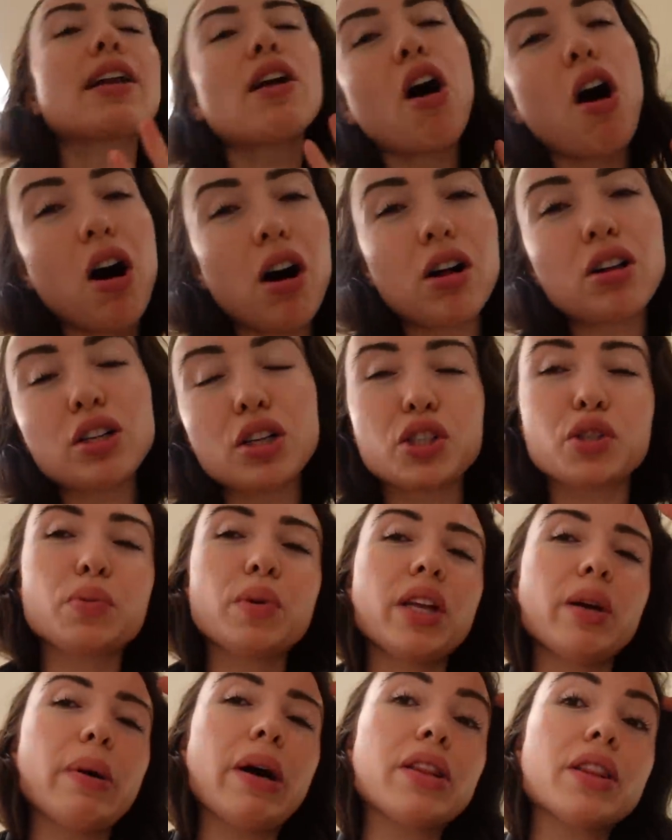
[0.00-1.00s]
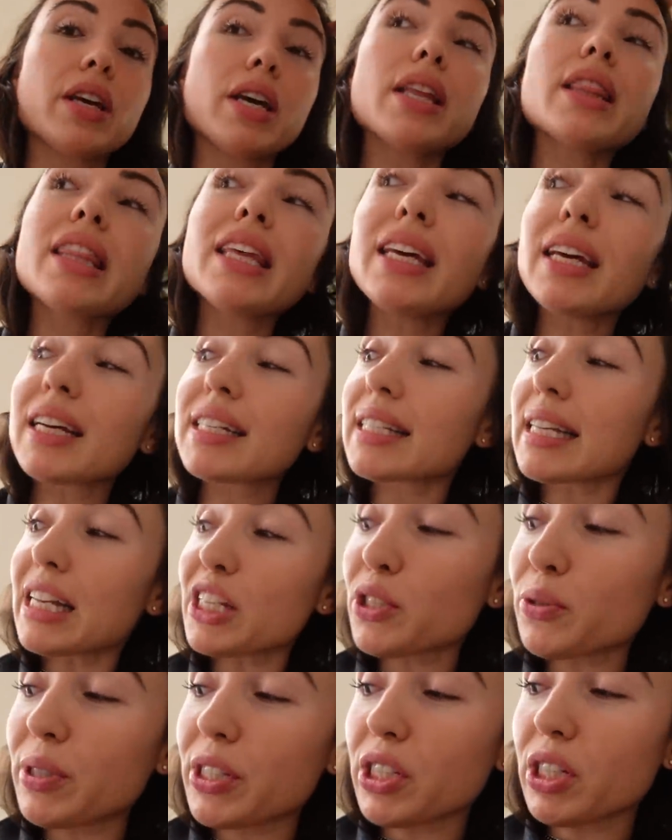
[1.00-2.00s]
it all looks really well. The, the
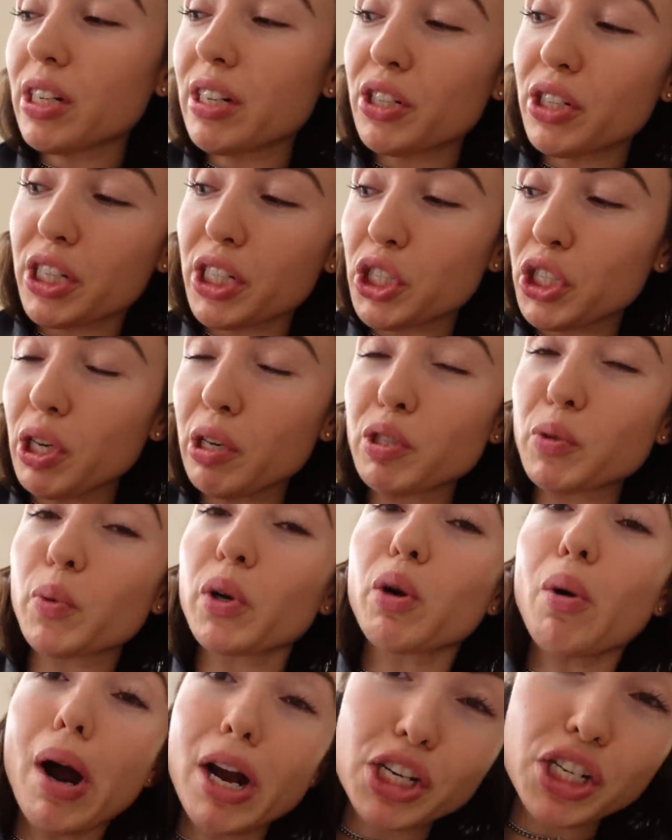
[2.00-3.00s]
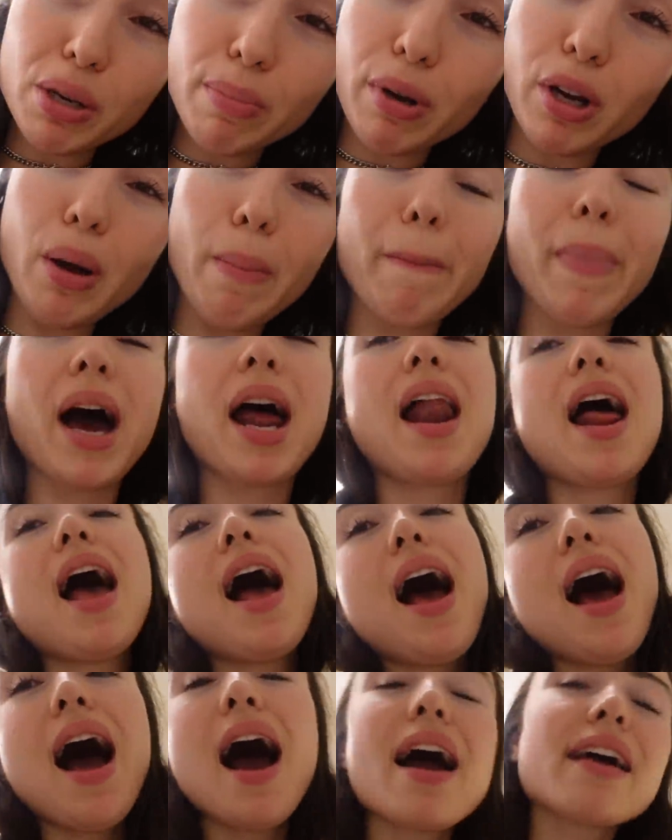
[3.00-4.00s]
accessories Andre chose were questionable, but
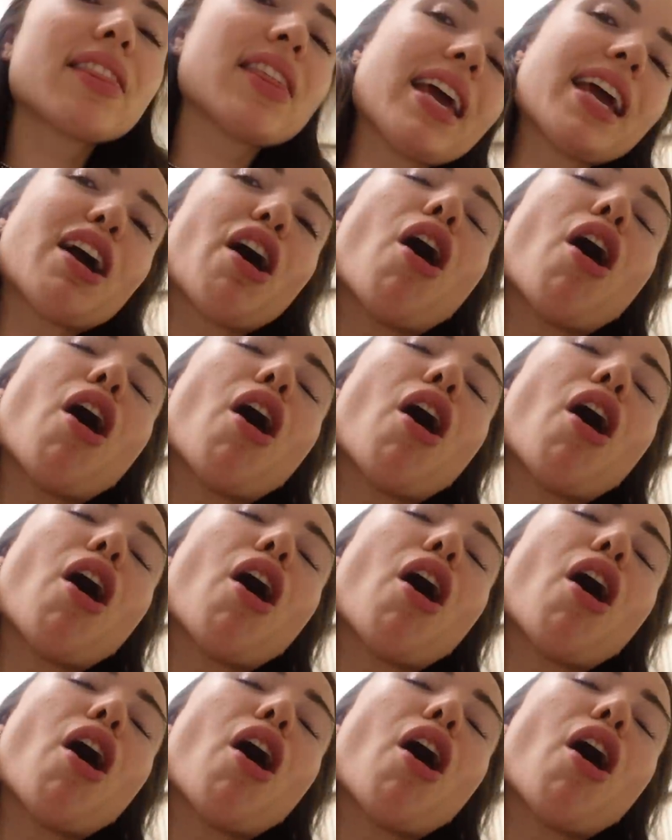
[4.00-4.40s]
I think